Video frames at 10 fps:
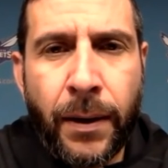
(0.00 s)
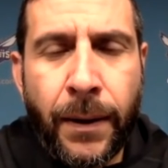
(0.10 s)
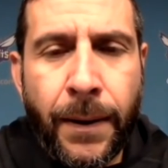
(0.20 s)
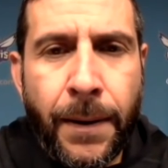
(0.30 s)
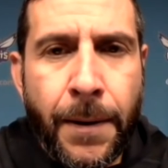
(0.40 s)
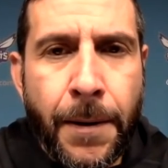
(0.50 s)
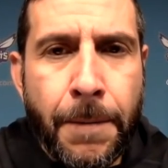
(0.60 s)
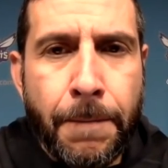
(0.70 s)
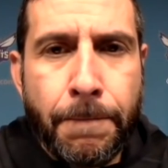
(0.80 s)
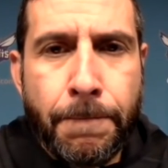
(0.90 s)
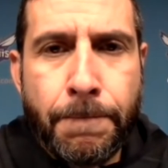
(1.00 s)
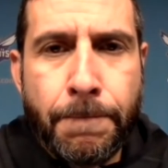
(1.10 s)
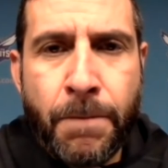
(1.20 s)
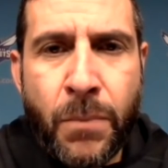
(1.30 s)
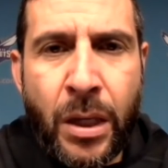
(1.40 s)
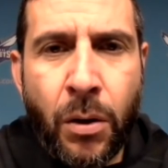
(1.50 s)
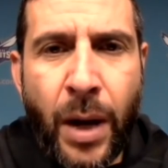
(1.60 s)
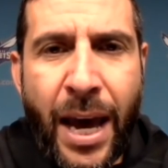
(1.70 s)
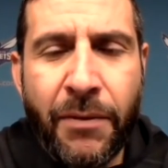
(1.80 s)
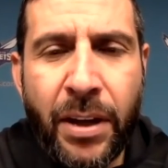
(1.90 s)
um, you know,
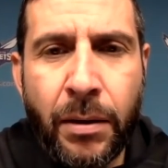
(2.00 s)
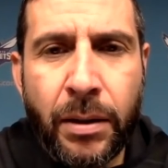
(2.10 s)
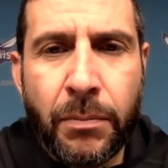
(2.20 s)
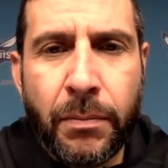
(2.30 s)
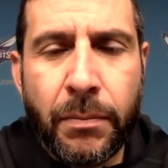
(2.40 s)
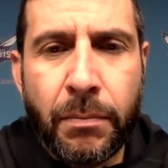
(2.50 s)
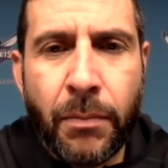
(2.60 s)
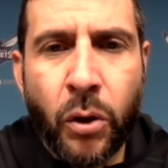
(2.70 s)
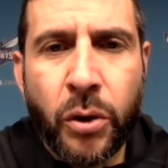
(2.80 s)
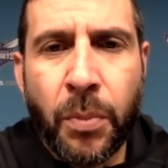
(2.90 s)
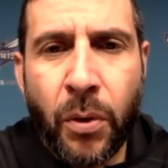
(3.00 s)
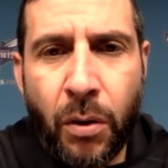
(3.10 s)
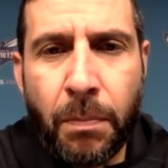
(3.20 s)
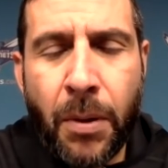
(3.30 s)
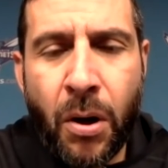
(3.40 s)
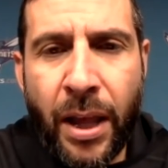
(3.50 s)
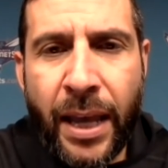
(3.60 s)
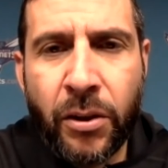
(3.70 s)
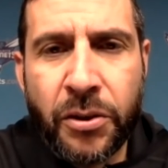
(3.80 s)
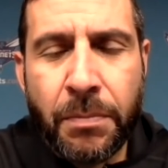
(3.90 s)
having multiple ball
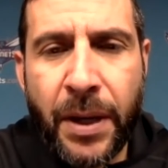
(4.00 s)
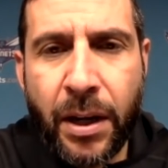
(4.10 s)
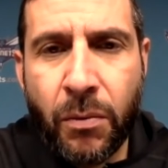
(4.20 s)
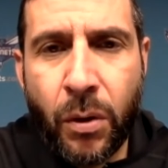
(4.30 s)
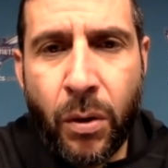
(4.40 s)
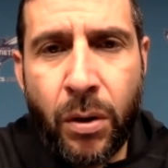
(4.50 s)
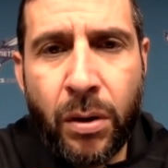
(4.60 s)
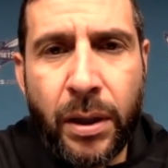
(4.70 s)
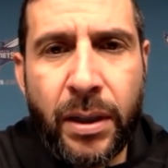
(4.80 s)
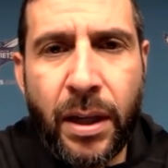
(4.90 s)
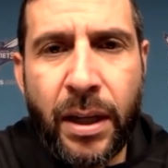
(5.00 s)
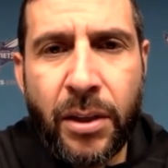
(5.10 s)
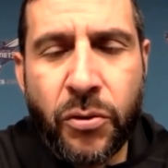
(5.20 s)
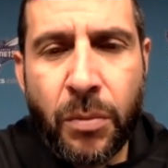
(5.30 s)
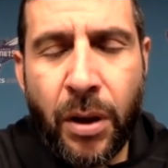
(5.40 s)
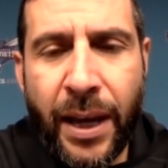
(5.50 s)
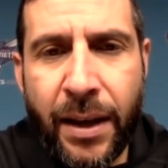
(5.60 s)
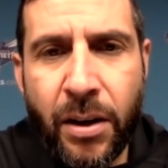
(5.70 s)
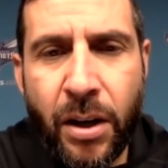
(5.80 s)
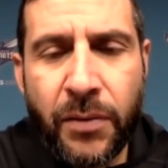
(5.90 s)
handlers in pick and roll and, and dribble
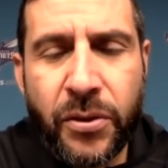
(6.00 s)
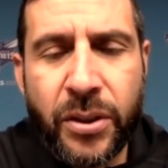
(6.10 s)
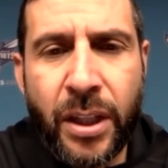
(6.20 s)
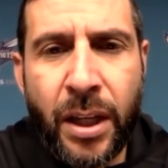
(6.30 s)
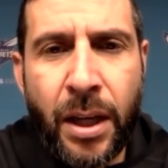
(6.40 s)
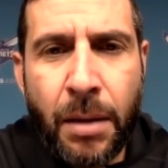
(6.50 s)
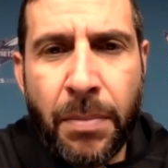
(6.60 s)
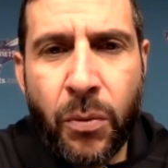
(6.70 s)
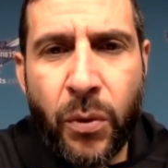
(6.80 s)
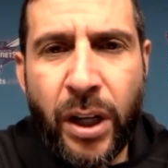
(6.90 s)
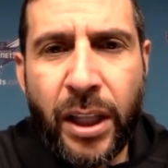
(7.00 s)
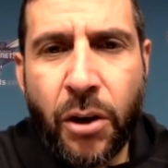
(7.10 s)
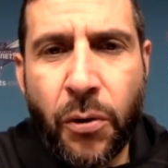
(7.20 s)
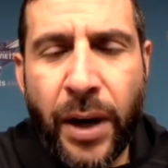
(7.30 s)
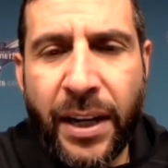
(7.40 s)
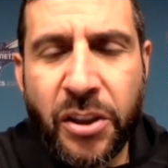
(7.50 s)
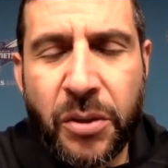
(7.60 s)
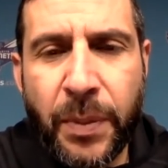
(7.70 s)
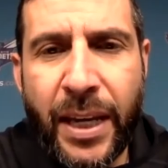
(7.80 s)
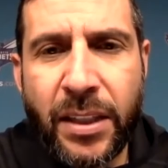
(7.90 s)
handoffs, but really creating
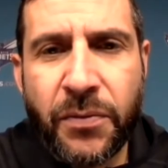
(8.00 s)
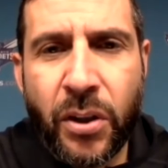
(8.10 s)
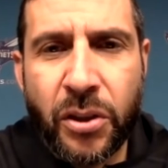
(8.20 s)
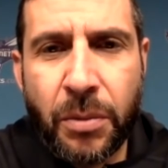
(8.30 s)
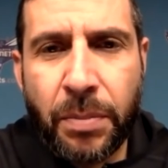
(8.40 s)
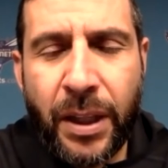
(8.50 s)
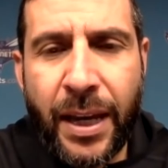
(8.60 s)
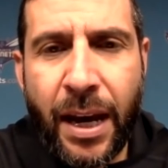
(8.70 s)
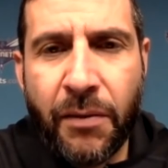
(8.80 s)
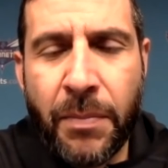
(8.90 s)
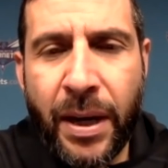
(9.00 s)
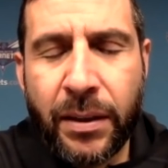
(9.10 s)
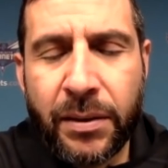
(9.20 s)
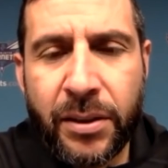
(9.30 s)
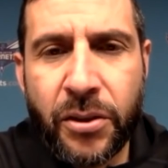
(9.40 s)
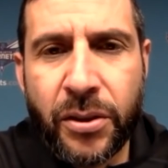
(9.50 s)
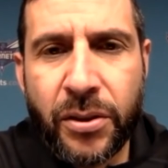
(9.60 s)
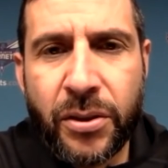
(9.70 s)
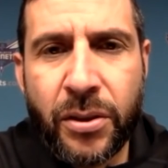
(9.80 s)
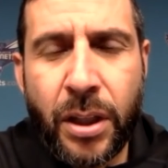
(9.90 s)
space for us to play out of and make
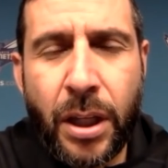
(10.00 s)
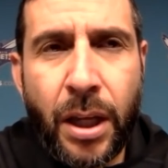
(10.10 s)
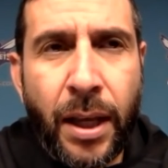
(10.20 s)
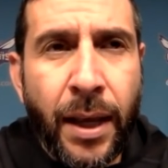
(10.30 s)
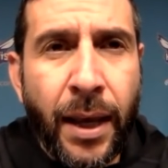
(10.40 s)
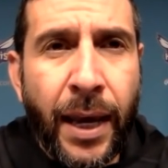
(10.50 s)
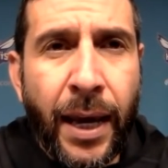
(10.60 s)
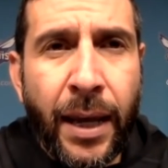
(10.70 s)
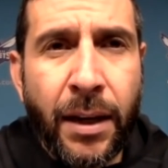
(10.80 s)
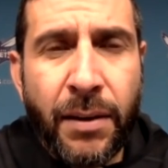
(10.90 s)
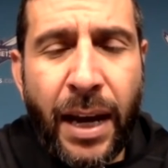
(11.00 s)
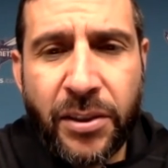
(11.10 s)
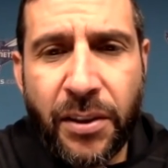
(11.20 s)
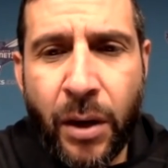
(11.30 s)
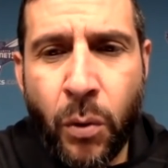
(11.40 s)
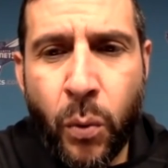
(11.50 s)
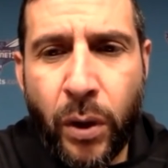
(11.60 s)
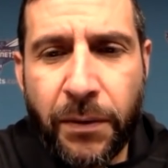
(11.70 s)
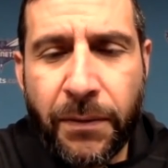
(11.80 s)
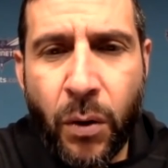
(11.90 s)
decisions. And that's the thing we're
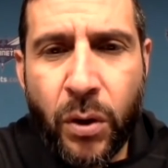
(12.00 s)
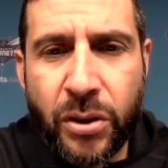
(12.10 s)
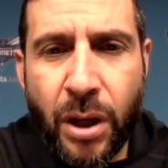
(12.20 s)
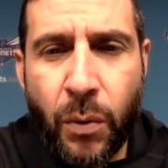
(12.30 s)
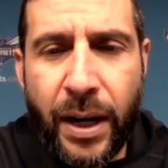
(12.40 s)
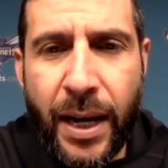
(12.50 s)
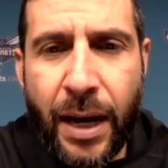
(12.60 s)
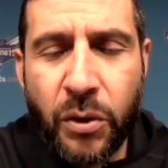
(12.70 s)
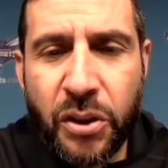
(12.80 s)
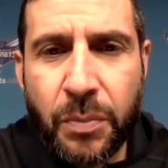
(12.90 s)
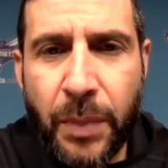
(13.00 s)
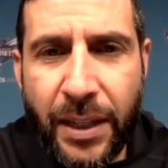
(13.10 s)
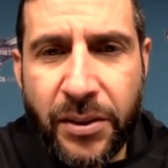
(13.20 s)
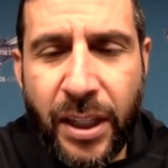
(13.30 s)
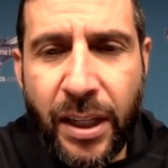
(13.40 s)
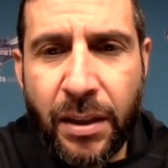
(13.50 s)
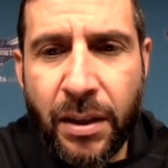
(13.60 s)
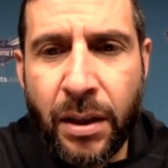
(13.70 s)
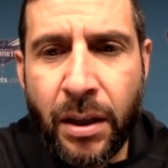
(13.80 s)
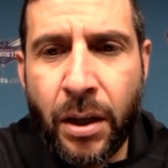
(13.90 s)
really focused on right now, is spacing,
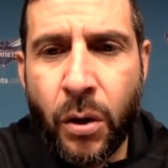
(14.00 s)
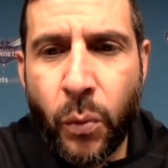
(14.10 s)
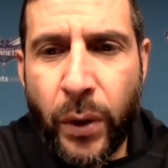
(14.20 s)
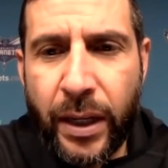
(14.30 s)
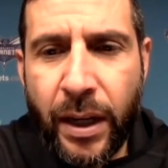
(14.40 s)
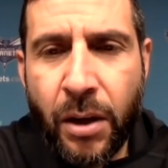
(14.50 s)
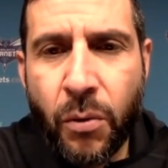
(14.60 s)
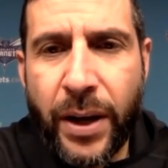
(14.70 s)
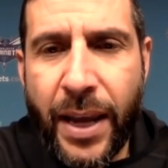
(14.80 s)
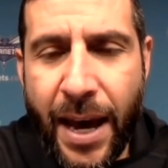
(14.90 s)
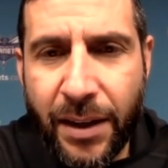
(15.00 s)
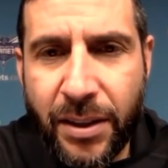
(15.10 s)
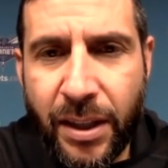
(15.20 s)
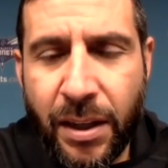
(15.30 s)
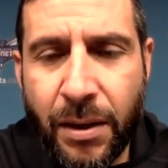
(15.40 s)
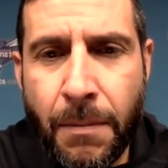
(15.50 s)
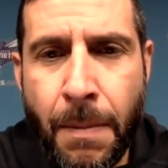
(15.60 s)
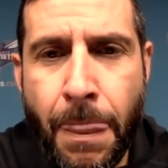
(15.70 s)
reading, reacting,